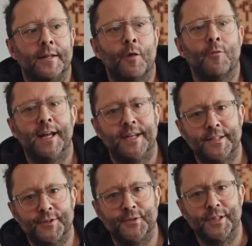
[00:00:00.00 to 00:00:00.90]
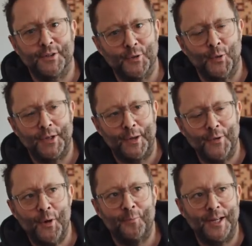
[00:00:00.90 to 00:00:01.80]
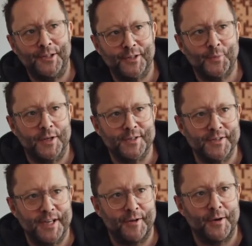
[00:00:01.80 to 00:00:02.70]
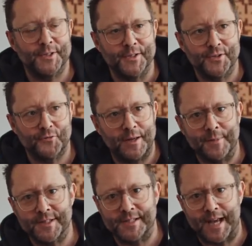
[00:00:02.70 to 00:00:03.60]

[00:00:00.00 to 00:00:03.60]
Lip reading: Now, related to digital audio not being just ones and zeros and streamers